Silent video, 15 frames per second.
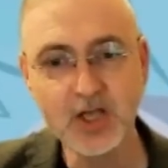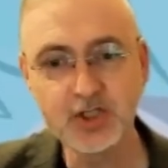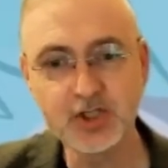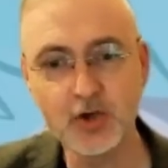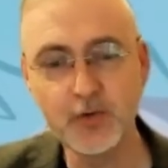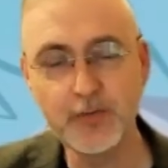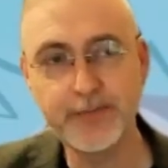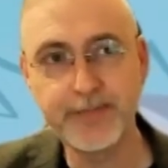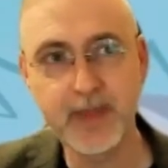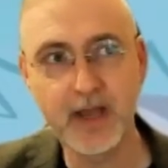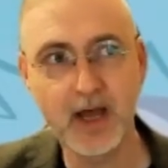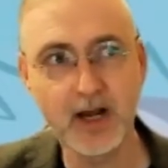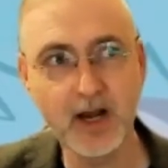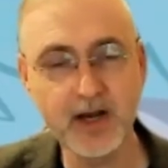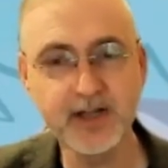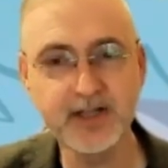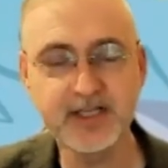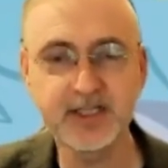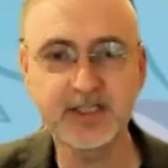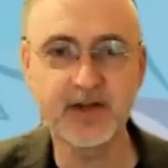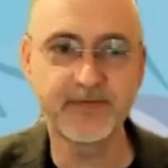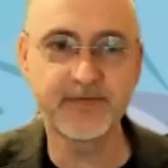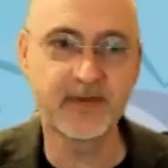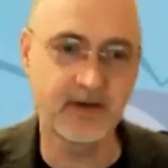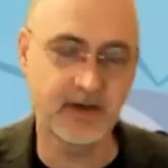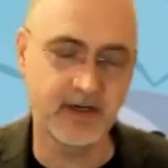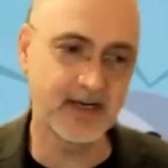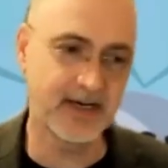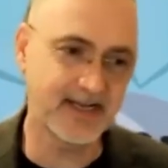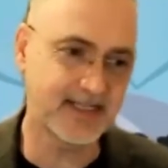So a lot of the stuff
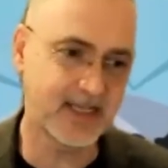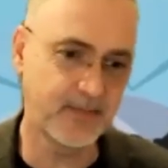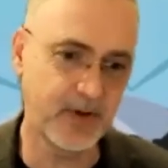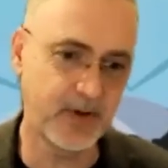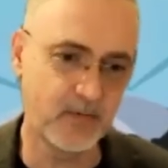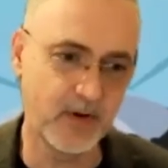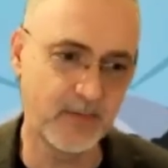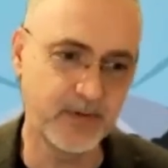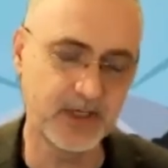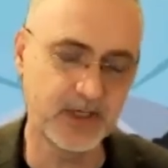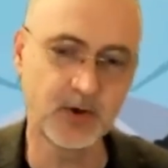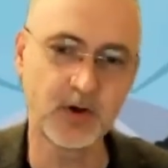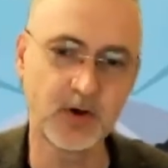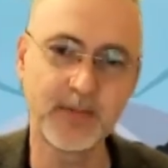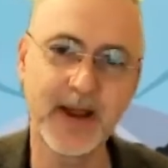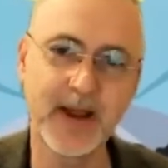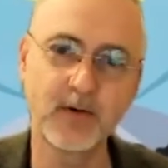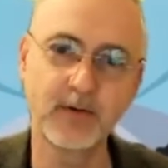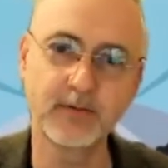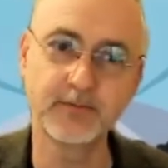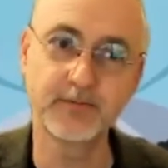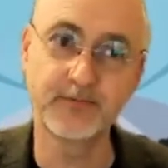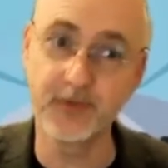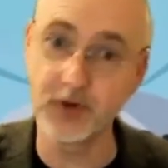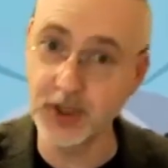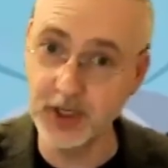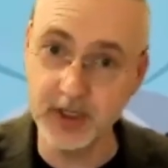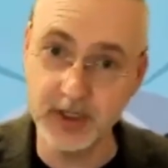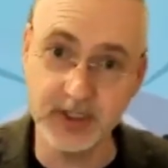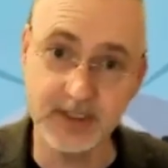that at SAP we've been talking about for
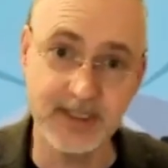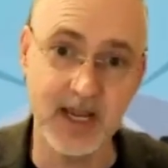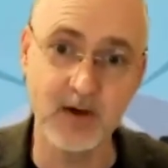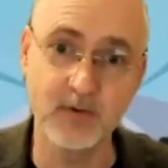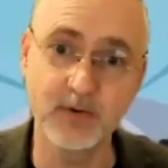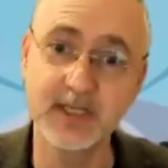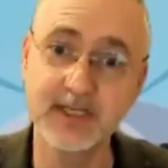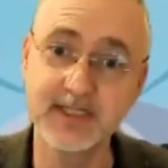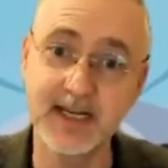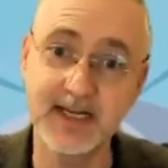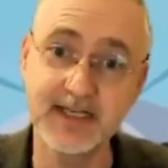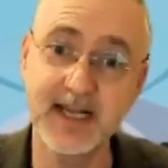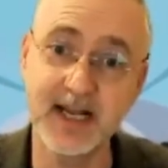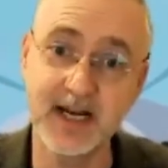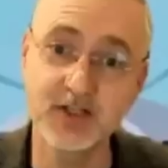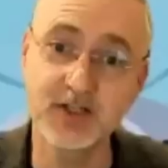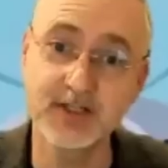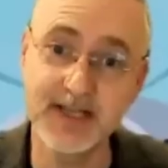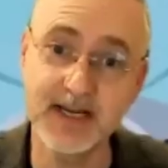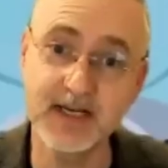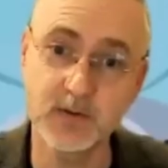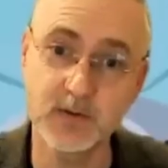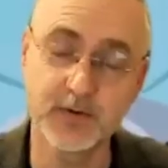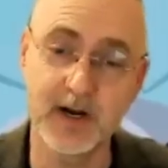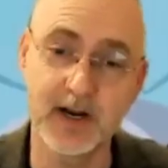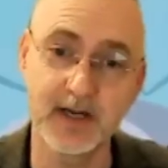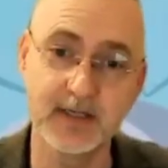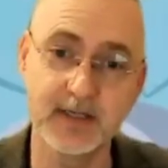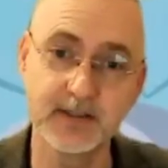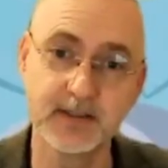years now with this intelligent
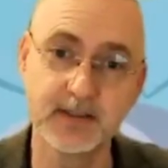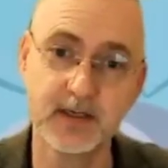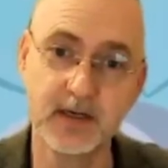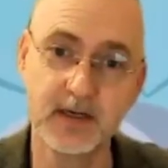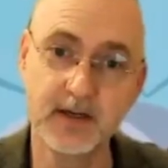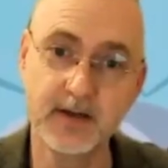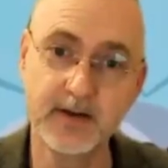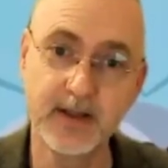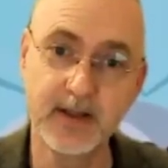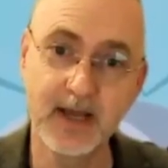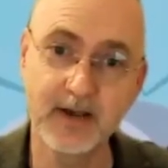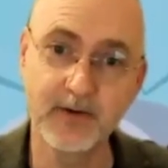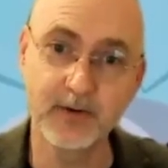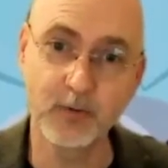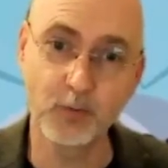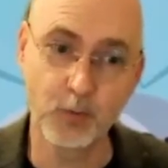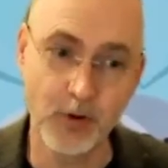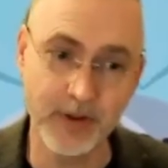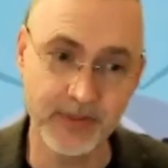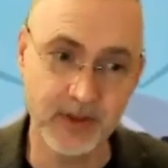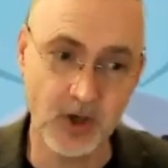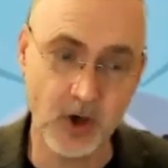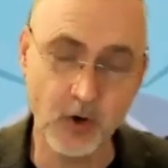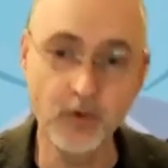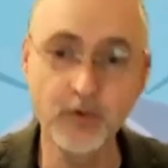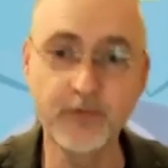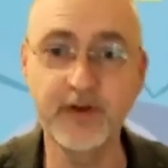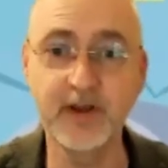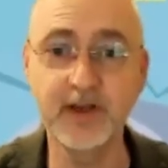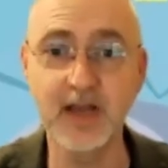enterprise, with
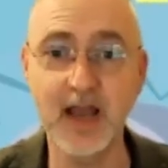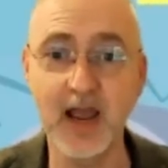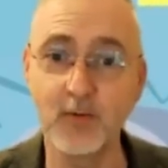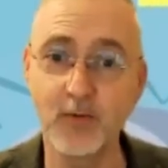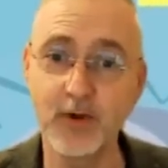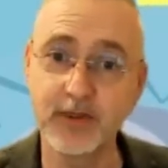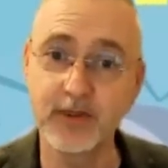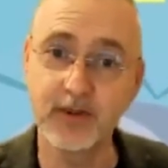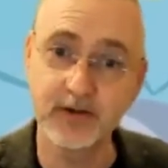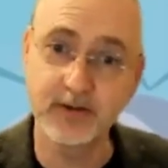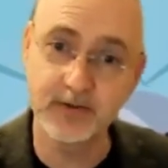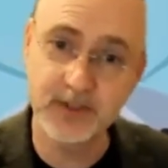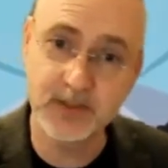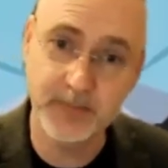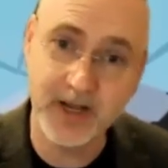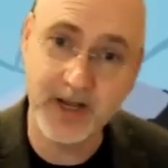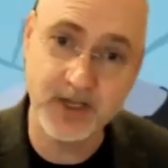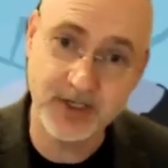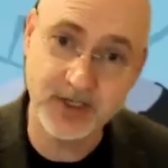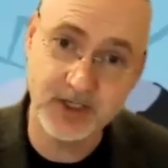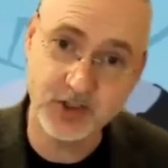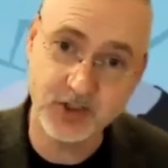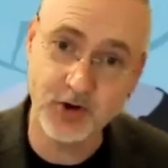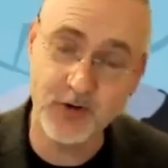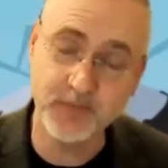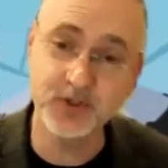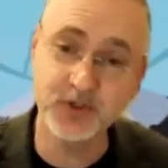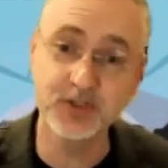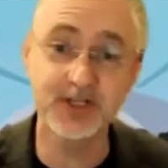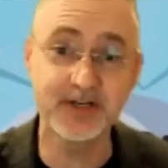COVID and with supply chain
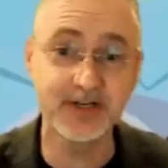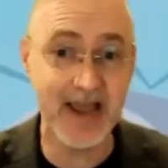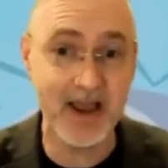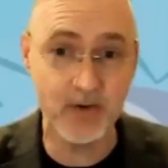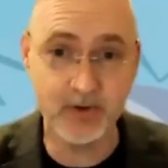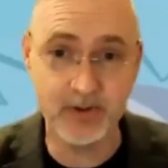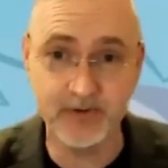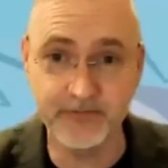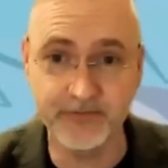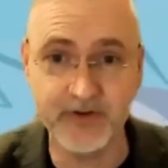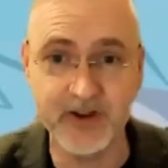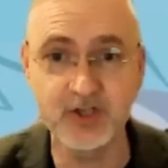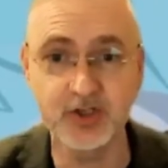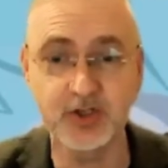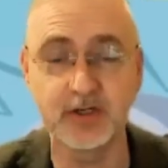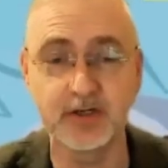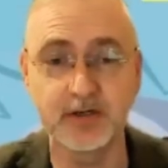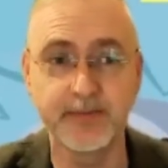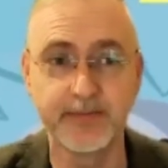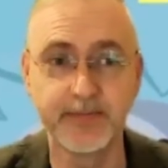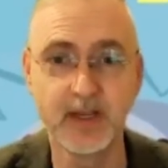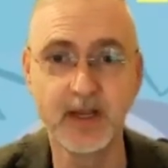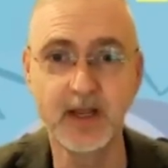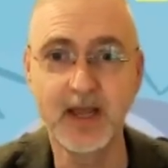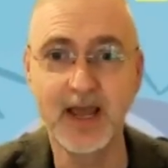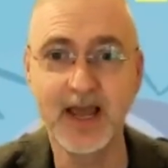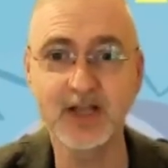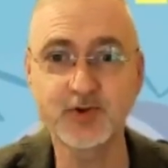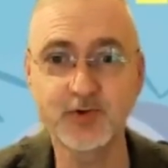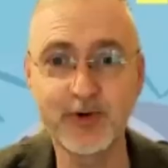disruptions and now with inflation,
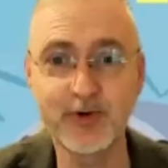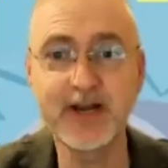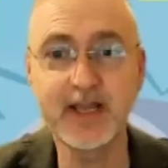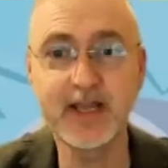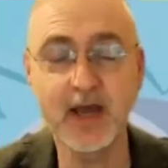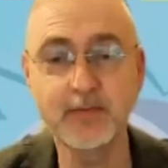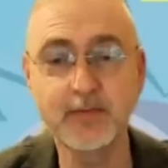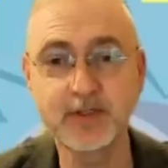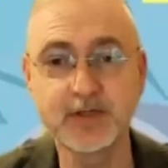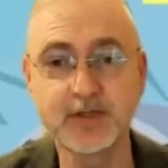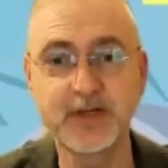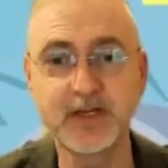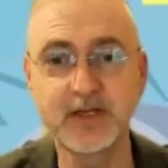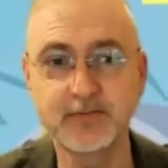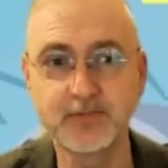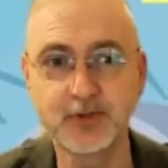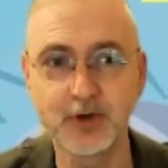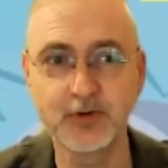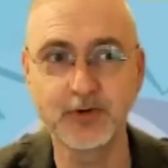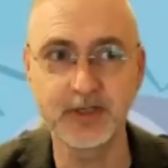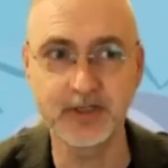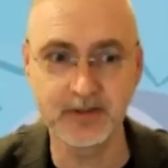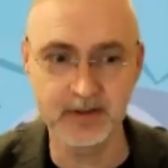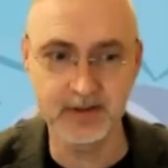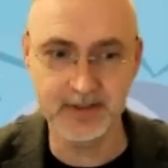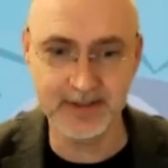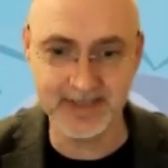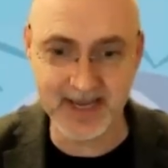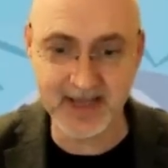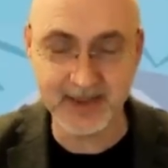has really come to be shown that,
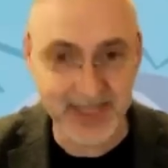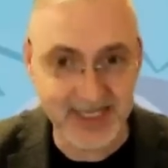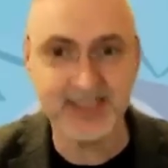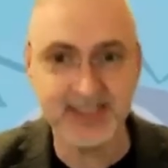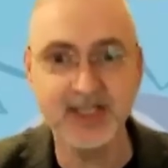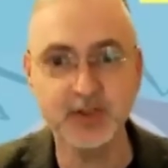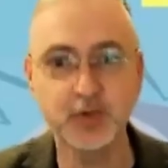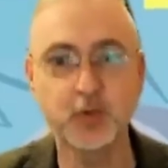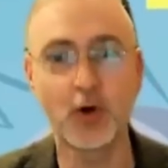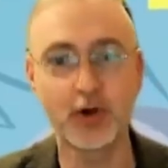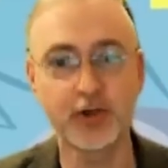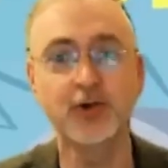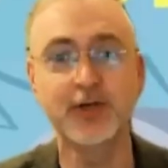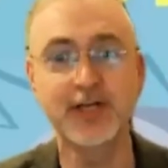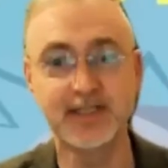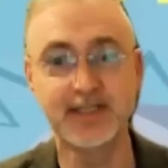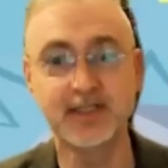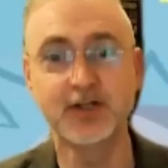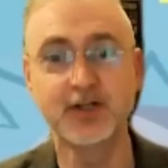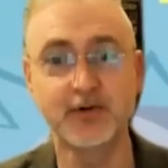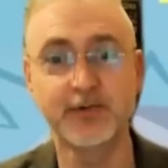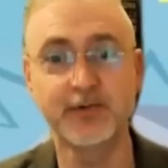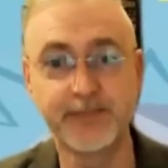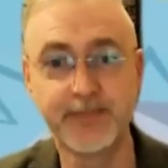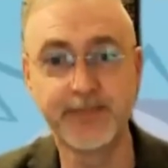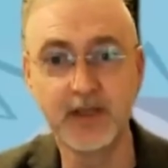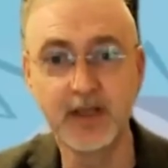yeah, this is what you need to do.